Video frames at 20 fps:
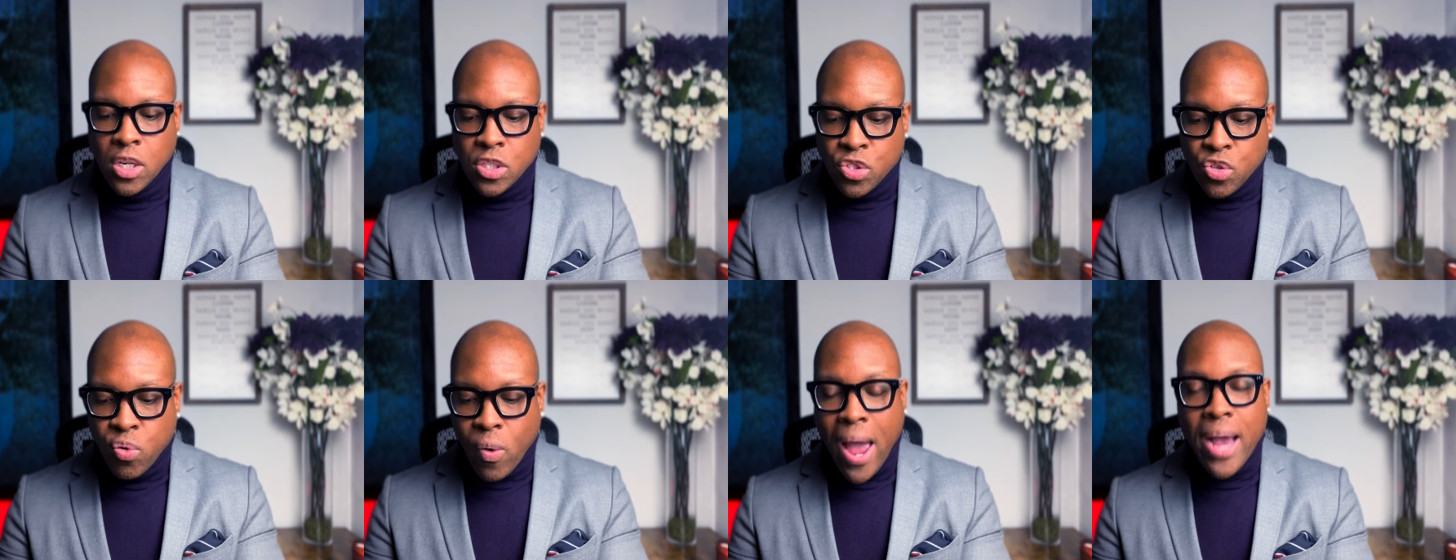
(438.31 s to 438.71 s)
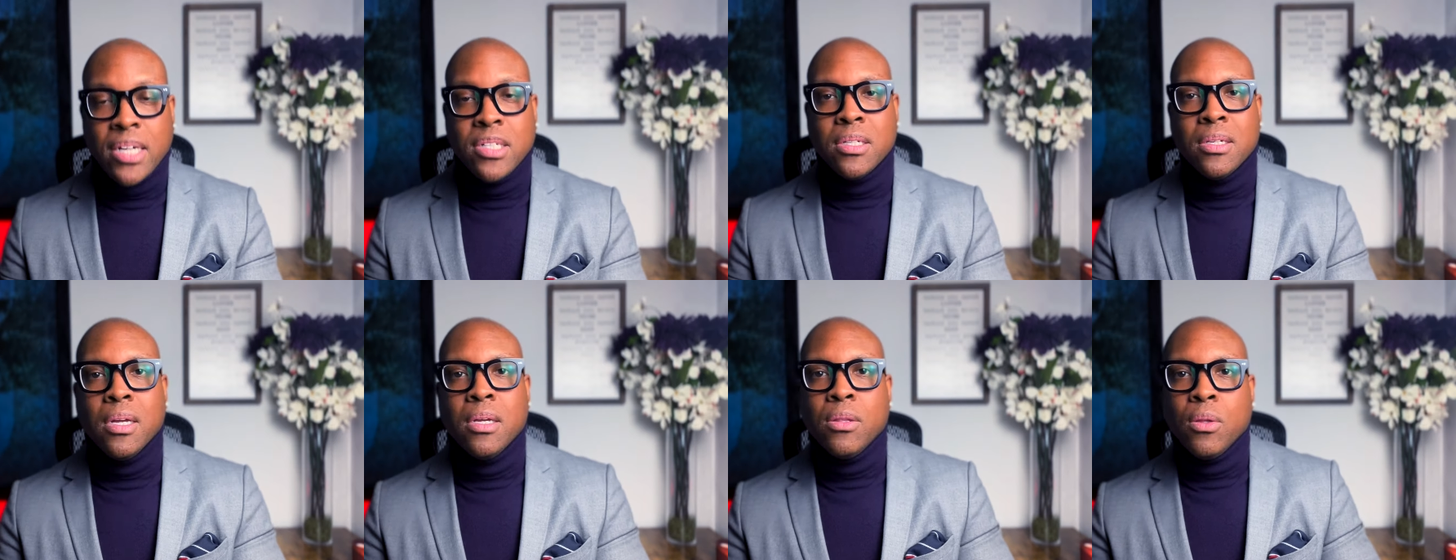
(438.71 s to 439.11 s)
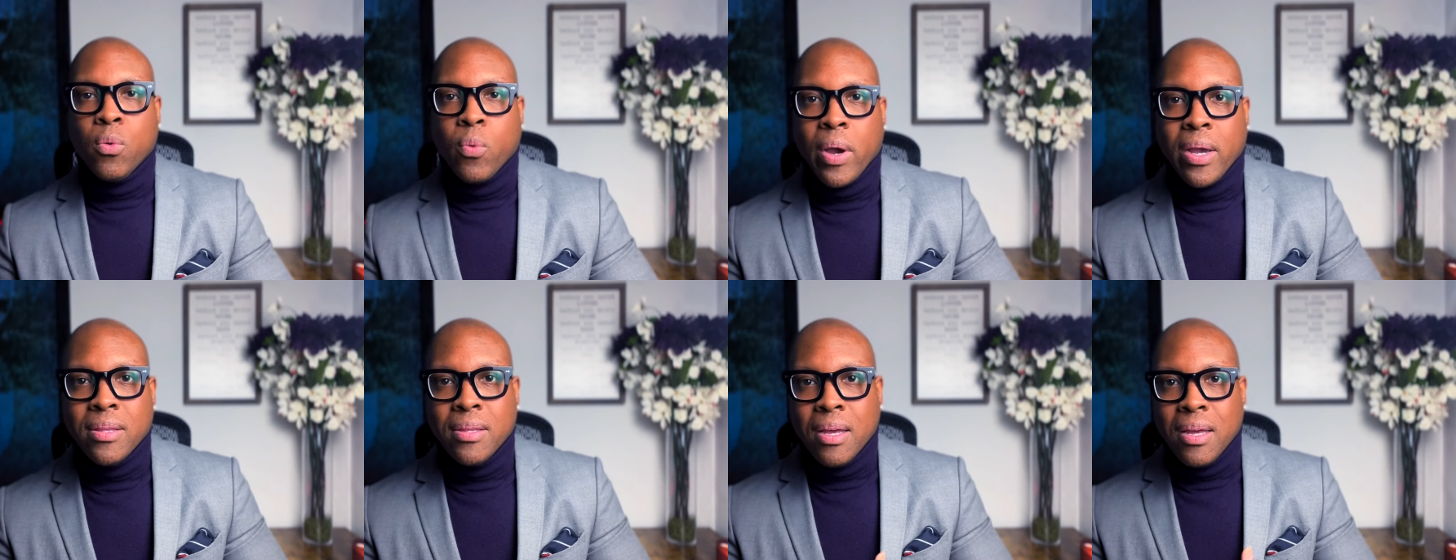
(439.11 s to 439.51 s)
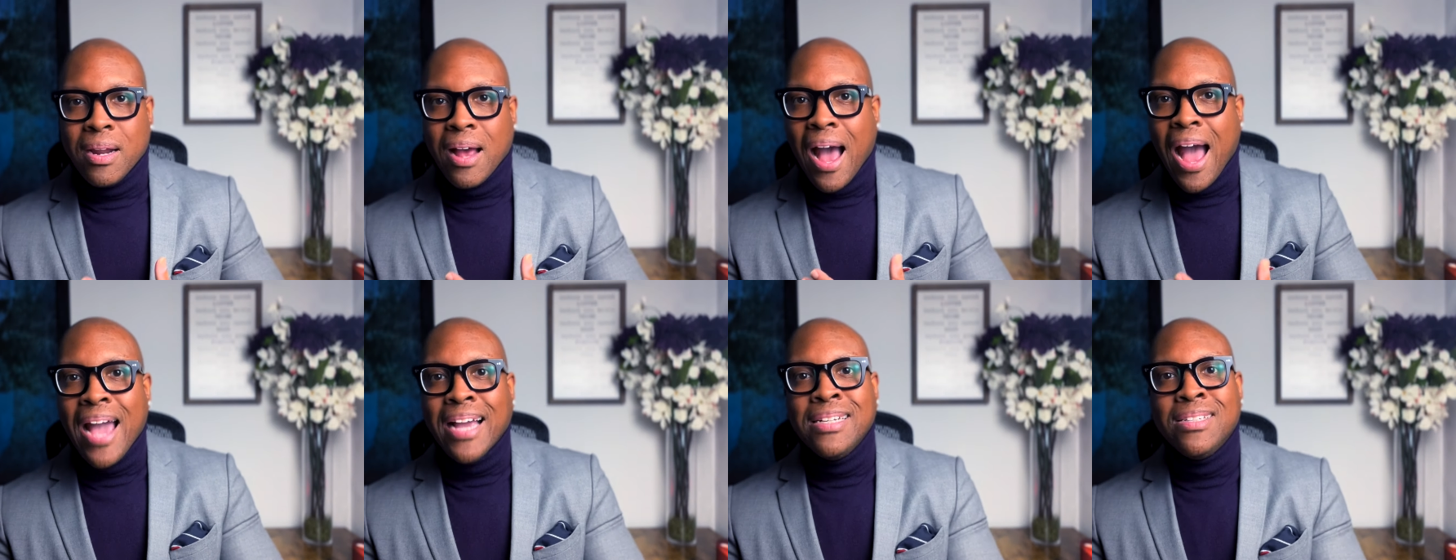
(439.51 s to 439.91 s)
Attraction, in the way that
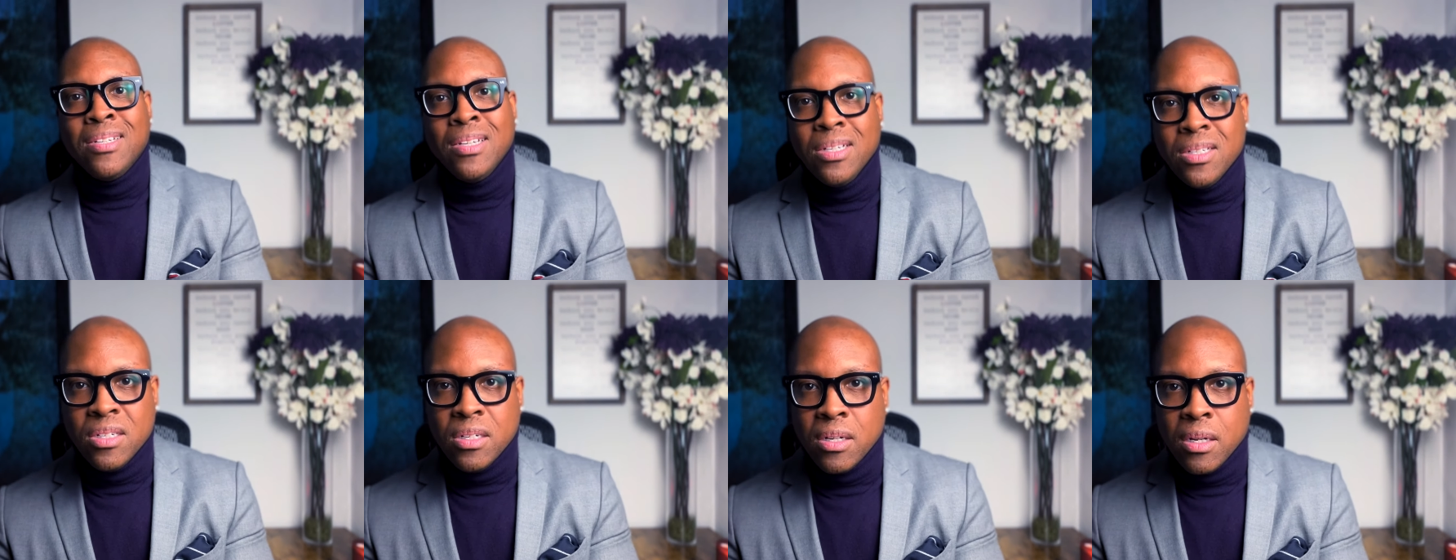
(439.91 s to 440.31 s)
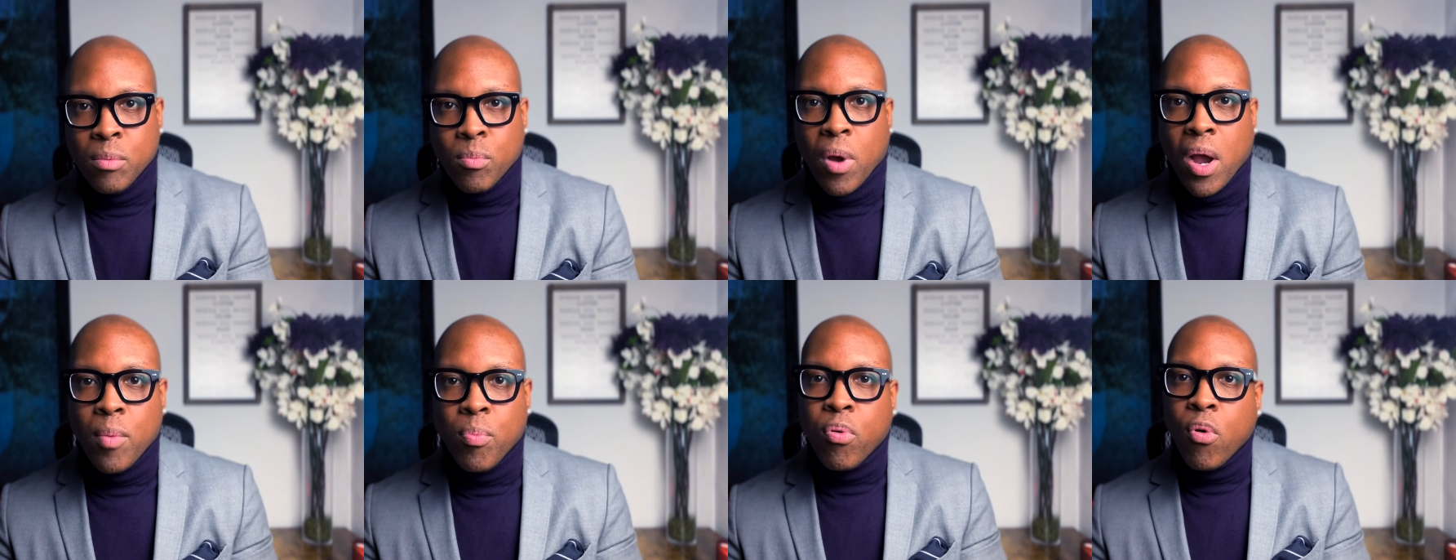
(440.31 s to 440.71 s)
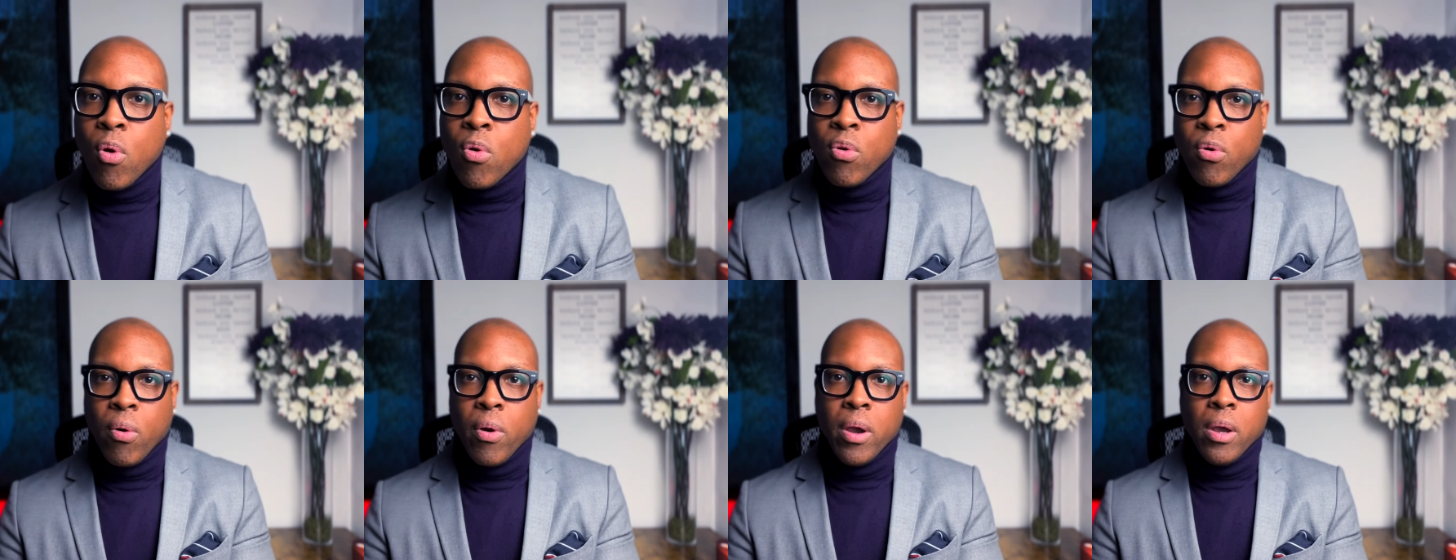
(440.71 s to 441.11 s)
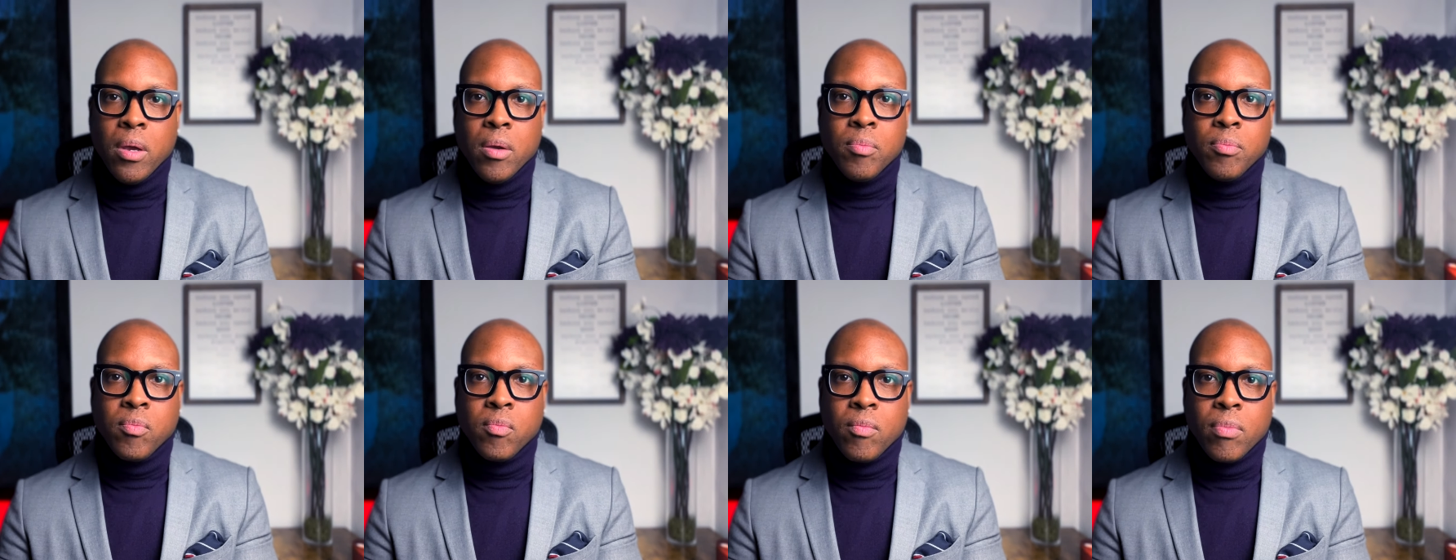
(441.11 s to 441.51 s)
I teach it in my program,